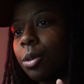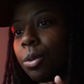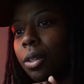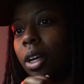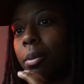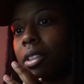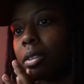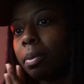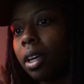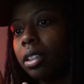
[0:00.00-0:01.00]
What I'm
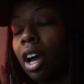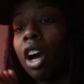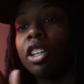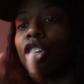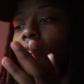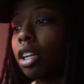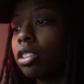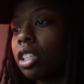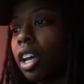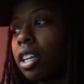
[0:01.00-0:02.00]
expecting. I just
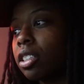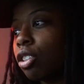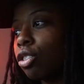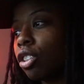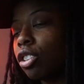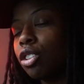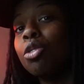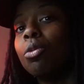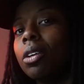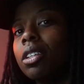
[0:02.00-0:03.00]
dropped 13 days ago, so this is a
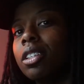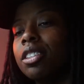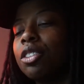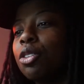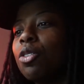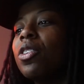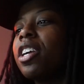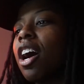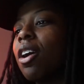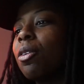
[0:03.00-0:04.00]
new one. This is a new one,
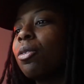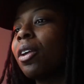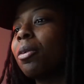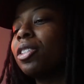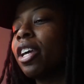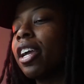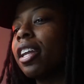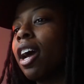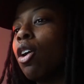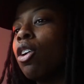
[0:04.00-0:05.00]
y'all, that we
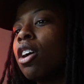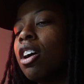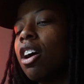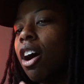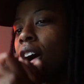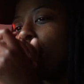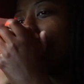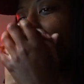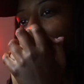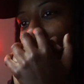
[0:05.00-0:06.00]
checking out.
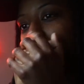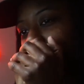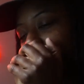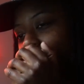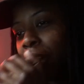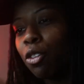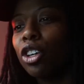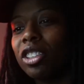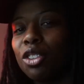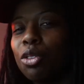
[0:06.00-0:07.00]
Of
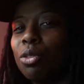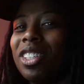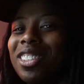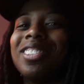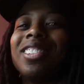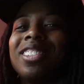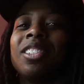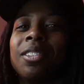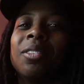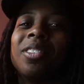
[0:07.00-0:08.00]
course, it's new because
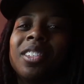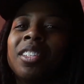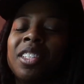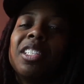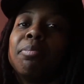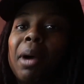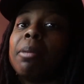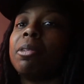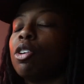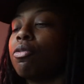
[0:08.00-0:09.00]
this
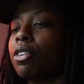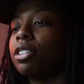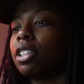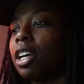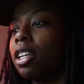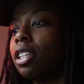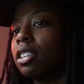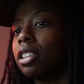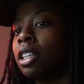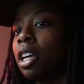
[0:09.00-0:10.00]
might be your first time
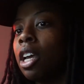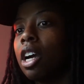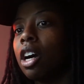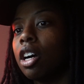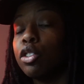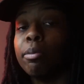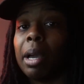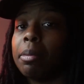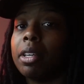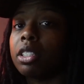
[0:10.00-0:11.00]
listening. You
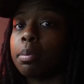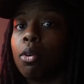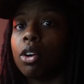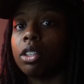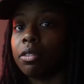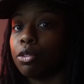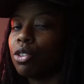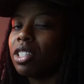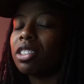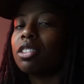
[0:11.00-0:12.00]
might be a supporter. If
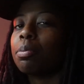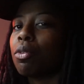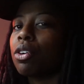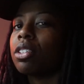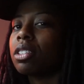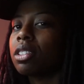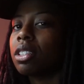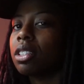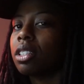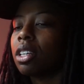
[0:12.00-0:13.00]
you is a supporter,
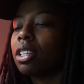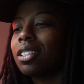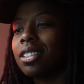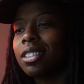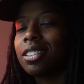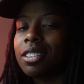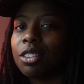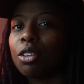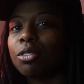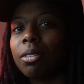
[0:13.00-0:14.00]

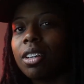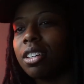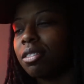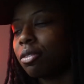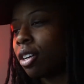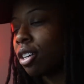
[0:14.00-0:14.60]
show some love.